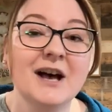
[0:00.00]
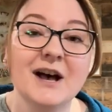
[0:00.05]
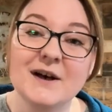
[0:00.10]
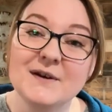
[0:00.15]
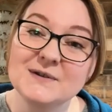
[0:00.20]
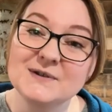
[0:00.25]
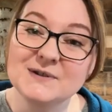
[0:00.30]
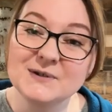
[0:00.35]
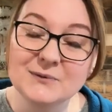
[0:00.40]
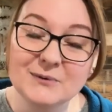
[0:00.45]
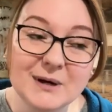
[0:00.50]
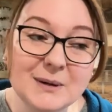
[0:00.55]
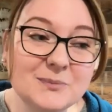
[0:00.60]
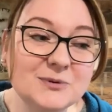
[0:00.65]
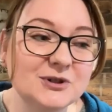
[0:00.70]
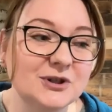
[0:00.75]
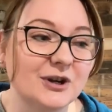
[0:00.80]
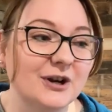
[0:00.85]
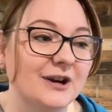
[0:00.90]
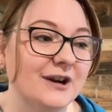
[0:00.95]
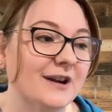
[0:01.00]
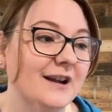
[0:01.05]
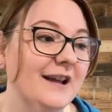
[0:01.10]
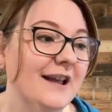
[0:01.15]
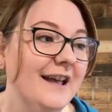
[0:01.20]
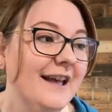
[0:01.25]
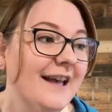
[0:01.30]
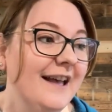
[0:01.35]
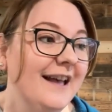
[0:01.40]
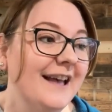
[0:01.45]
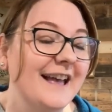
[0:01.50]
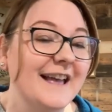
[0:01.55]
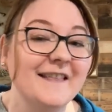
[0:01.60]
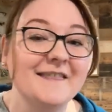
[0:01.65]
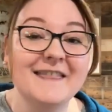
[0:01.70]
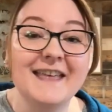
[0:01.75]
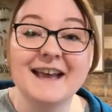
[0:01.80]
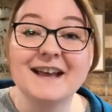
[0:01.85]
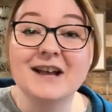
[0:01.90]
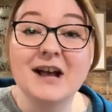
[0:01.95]
of Scripture.
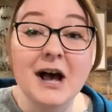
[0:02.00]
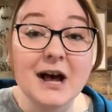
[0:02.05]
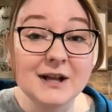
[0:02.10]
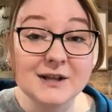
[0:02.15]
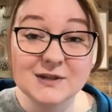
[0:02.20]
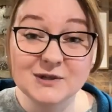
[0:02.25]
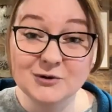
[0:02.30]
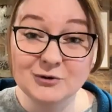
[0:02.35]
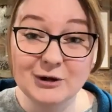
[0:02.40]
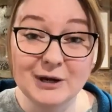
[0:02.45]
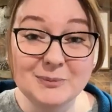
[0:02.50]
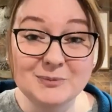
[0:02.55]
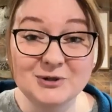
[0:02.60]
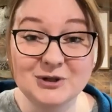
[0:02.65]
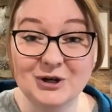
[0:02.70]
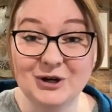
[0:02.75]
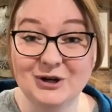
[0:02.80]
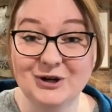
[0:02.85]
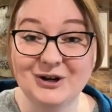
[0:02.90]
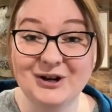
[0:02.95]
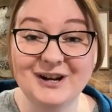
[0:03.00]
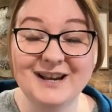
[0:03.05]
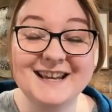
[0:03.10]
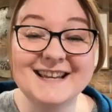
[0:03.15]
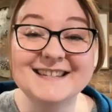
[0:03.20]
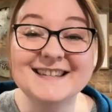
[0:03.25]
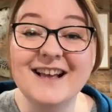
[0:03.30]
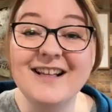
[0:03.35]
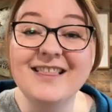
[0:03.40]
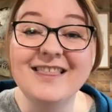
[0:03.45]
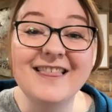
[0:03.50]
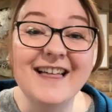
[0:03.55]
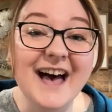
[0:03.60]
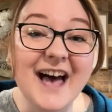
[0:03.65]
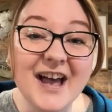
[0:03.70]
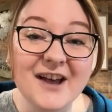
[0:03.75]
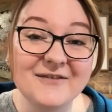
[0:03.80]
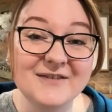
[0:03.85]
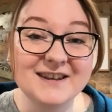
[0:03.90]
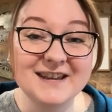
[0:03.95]
And that God's scripture is
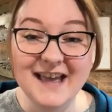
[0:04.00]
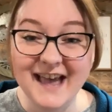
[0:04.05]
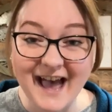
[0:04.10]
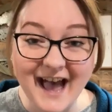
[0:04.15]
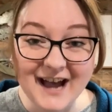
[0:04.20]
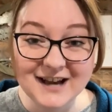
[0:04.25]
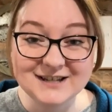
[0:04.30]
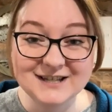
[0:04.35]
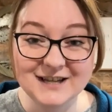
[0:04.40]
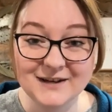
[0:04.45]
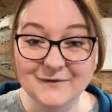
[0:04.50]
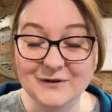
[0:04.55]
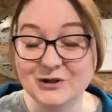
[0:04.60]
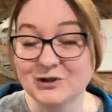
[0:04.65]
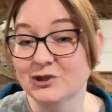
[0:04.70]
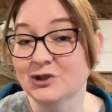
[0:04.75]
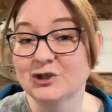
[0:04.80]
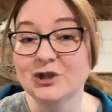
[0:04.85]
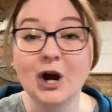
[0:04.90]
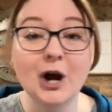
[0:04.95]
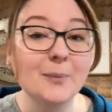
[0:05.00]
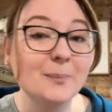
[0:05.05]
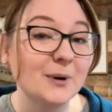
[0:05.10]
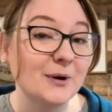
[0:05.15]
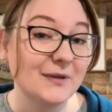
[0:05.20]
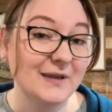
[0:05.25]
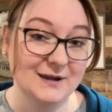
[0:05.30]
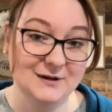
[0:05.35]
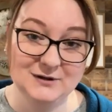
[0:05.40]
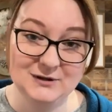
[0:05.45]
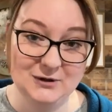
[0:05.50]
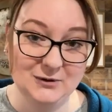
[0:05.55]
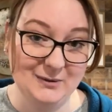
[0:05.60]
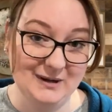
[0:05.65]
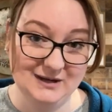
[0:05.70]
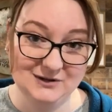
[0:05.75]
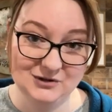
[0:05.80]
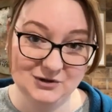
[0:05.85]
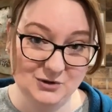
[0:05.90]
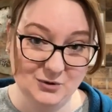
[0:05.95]
alive and active, is sharper than
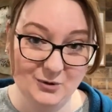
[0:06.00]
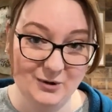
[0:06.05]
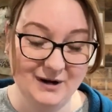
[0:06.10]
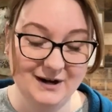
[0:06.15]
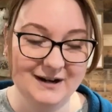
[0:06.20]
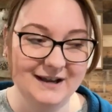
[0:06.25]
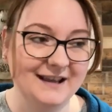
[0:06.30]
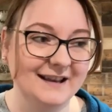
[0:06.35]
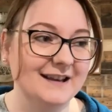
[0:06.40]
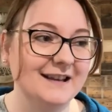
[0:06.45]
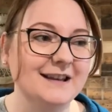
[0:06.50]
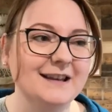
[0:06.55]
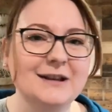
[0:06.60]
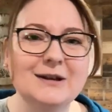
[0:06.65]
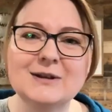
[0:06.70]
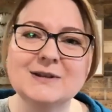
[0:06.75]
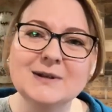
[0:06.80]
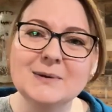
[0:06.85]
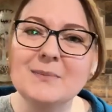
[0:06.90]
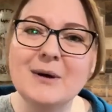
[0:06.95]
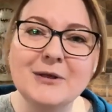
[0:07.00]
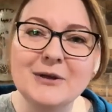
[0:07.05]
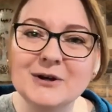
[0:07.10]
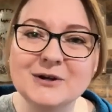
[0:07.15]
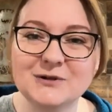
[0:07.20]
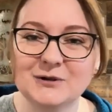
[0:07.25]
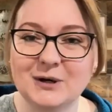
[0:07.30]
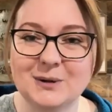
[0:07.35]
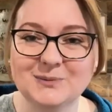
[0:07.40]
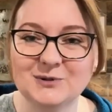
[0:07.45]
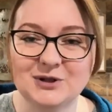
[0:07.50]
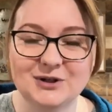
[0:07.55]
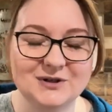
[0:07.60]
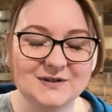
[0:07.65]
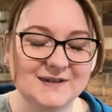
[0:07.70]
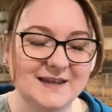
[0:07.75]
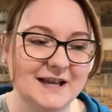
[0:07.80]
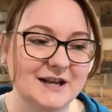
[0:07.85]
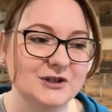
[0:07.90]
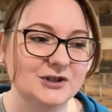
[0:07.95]
two-edged sword. And, you know, some other
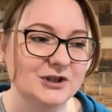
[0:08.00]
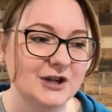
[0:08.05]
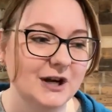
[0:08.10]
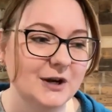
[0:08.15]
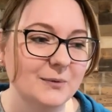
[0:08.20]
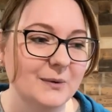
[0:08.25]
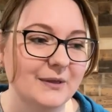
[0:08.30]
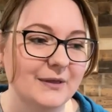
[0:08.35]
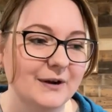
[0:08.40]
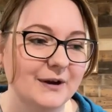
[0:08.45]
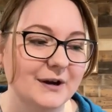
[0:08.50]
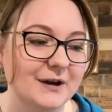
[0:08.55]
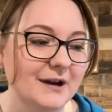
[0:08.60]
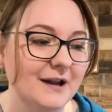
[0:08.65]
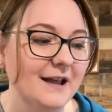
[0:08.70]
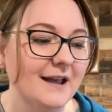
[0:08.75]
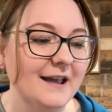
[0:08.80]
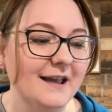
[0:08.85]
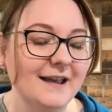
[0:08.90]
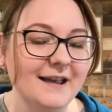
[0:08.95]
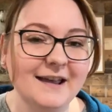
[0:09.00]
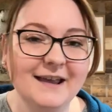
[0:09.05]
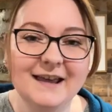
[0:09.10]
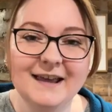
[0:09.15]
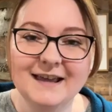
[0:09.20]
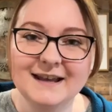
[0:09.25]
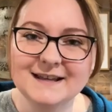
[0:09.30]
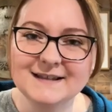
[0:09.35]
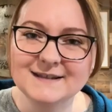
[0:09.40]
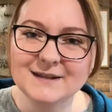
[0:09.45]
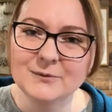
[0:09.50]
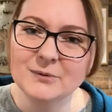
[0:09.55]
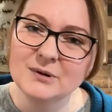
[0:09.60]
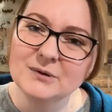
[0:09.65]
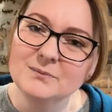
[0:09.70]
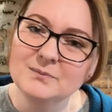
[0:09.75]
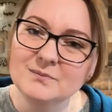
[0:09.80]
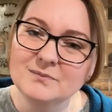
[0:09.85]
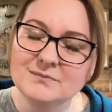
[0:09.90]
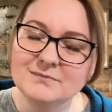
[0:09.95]
scriptures that I shared with her. And I said,
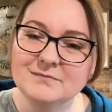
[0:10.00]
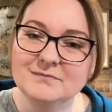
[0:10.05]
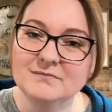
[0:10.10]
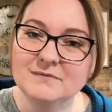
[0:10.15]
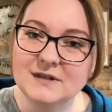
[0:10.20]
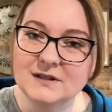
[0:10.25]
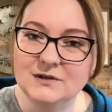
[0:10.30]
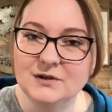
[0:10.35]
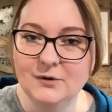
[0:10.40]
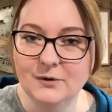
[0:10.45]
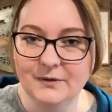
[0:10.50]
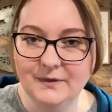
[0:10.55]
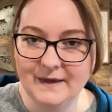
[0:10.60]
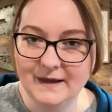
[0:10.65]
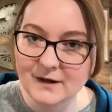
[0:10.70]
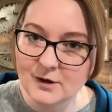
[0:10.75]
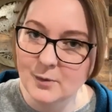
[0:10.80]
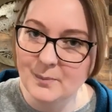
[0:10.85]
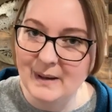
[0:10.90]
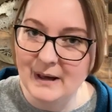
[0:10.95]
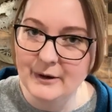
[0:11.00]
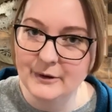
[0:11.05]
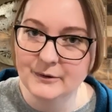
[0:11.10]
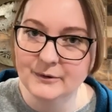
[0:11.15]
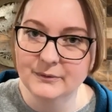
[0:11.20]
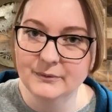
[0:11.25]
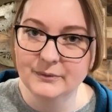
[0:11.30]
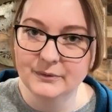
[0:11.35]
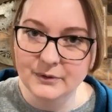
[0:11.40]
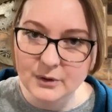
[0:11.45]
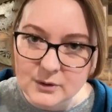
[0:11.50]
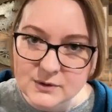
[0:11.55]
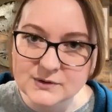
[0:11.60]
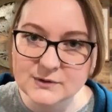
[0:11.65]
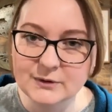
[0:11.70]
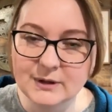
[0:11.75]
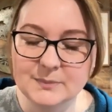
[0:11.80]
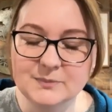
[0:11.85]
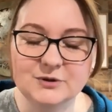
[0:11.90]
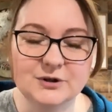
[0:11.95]
well, did you think about those
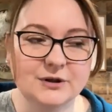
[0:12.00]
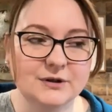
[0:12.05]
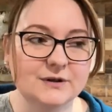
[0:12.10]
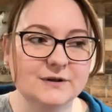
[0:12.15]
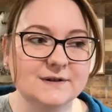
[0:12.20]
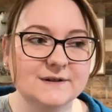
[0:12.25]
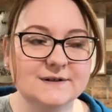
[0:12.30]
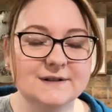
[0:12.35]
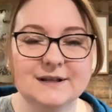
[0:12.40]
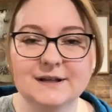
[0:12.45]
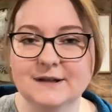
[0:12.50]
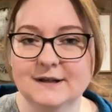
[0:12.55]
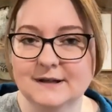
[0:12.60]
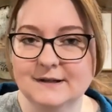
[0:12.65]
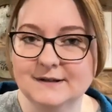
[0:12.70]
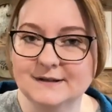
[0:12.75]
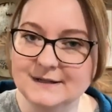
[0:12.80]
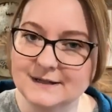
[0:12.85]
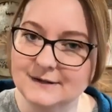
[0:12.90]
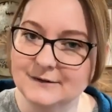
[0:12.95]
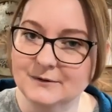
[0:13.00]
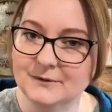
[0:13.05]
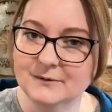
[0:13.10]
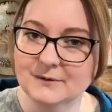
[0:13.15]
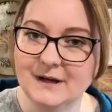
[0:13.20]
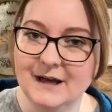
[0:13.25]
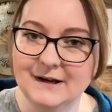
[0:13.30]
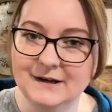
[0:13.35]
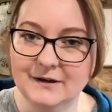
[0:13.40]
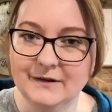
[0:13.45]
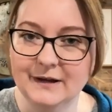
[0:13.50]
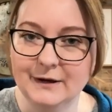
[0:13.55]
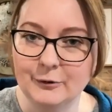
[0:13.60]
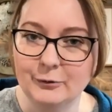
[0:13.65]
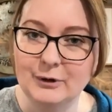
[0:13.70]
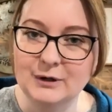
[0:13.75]
scriptures to, to kind of like